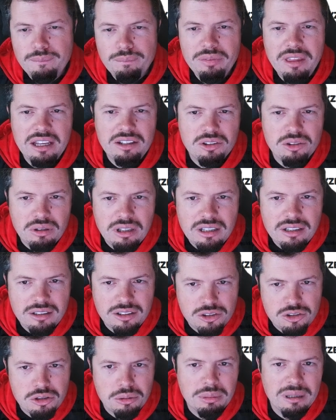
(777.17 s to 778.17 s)
they're doing the
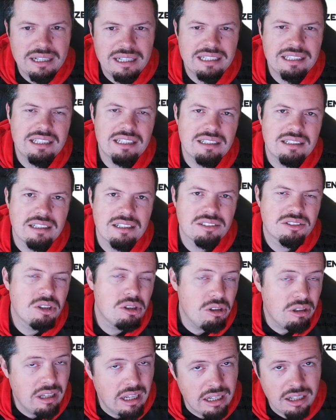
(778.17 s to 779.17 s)
2x8 gig now, so
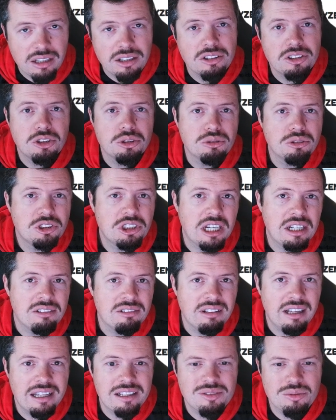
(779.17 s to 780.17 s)
you're getting the dual
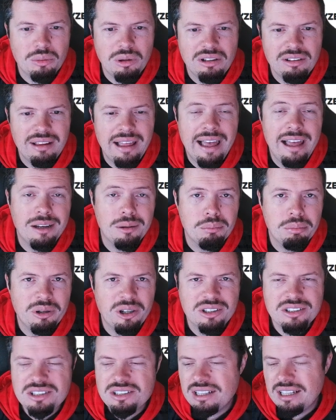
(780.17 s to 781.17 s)
channel as well out of
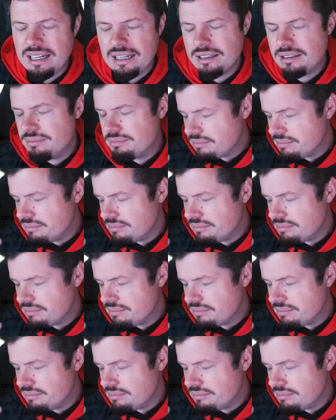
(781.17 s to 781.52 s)
box. Like,